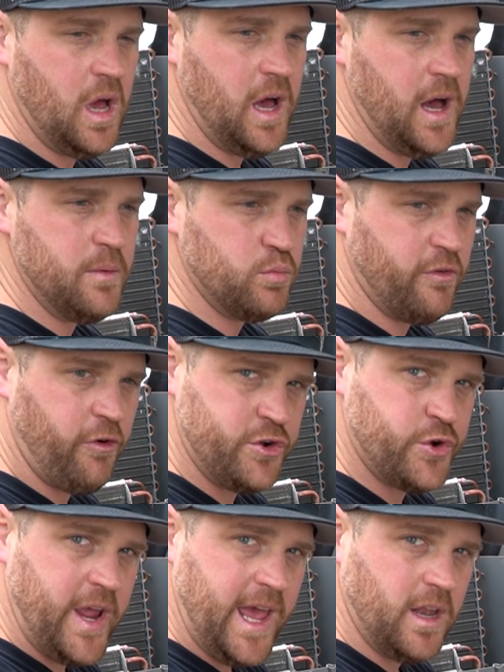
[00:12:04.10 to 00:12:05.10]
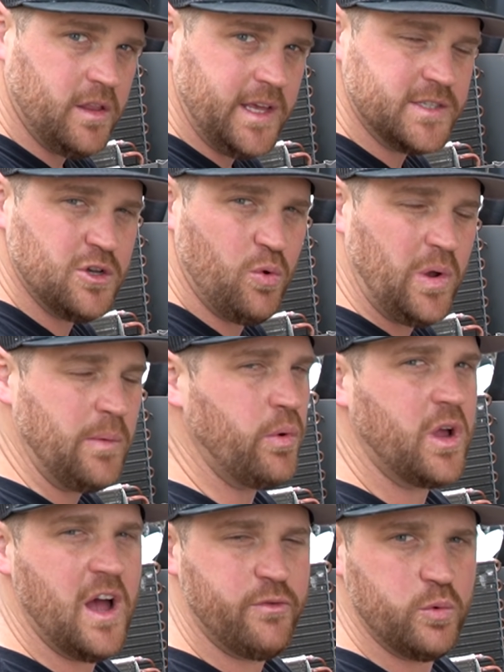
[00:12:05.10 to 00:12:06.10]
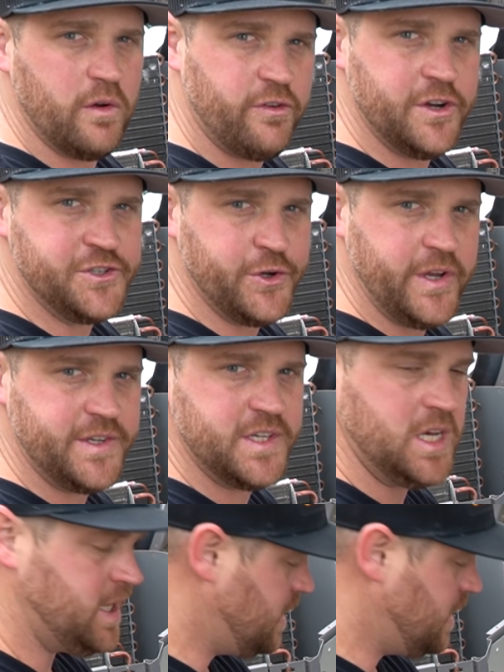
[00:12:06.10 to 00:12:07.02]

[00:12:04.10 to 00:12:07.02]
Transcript: uh, refrigerant handling. So when I'm recovering refrigerant,